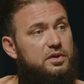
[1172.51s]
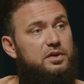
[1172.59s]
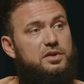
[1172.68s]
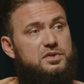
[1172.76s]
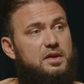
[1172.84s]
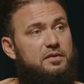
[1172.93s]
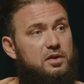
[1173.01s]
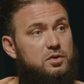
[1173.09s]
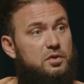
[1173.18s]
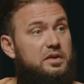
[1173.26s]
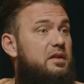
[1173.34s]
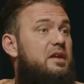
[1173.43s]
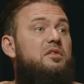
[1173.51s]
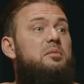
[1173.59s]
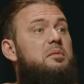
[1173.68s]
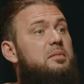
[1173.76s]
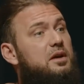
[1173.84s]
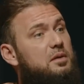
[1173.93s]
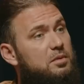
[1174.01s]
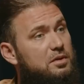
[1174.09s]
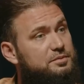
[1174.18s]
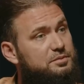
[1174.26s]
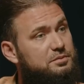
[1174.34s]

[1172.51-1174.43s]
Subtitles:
37 years old. They've never been married, bro.